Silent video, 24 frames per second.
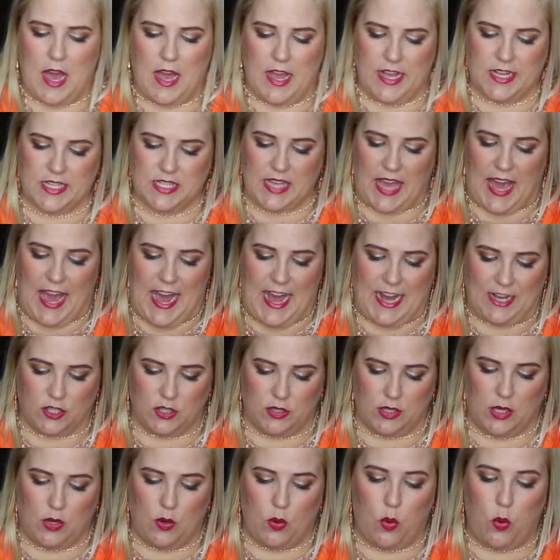It's
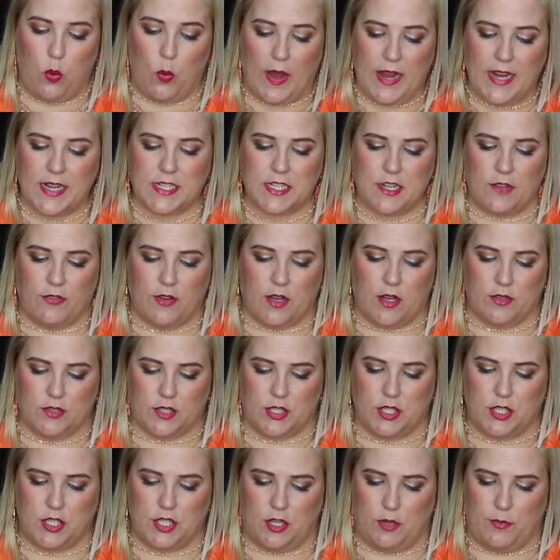actually quite difficult
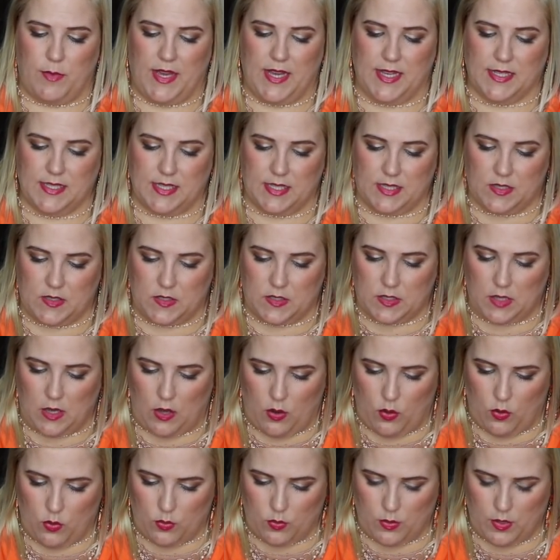to do because it's
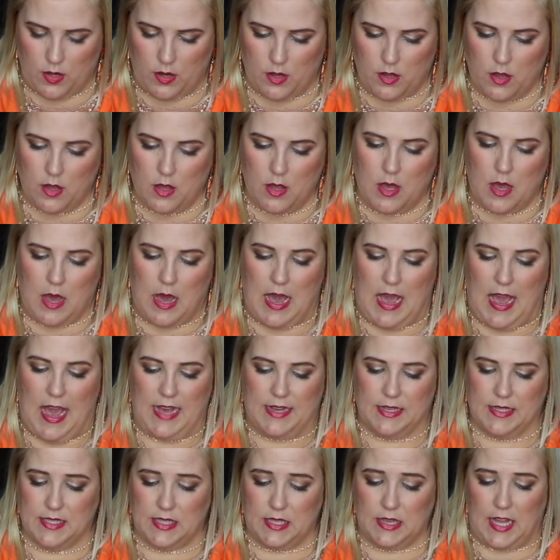sewn,
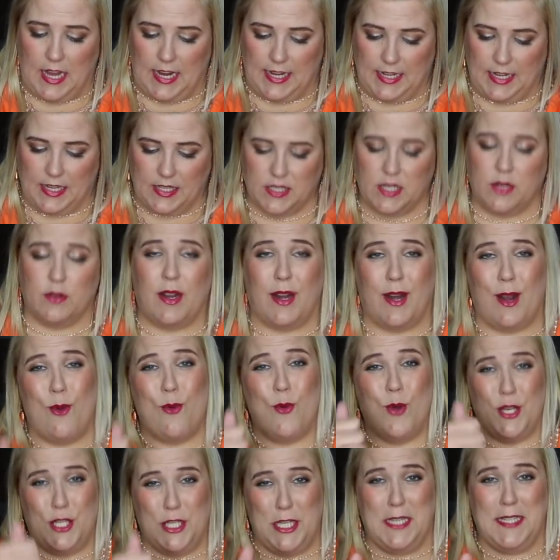has a lining sewn in it,
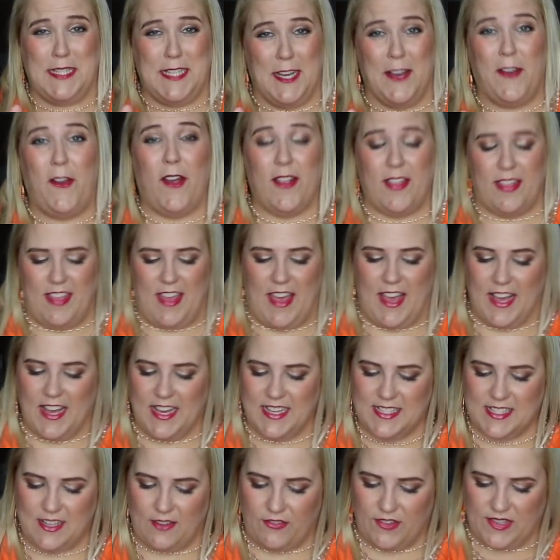which is a good thing,
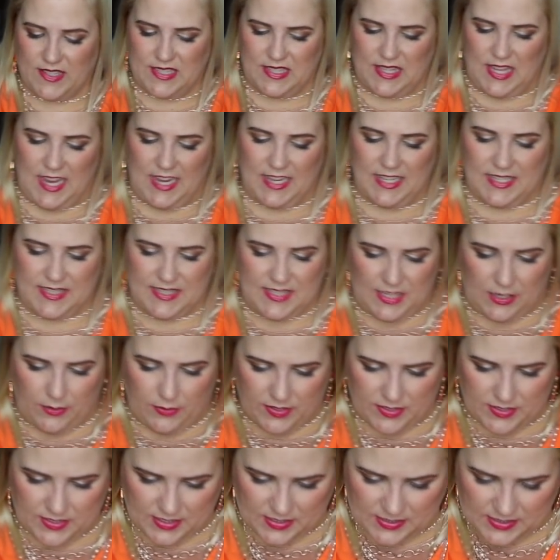because if it's lined in
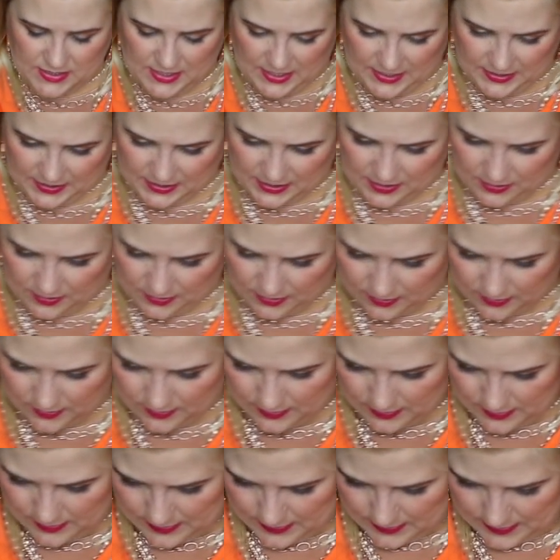sequins, it's not gonna
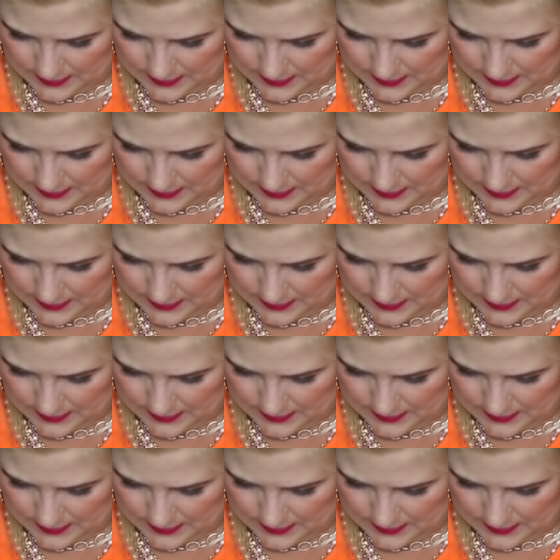hurt.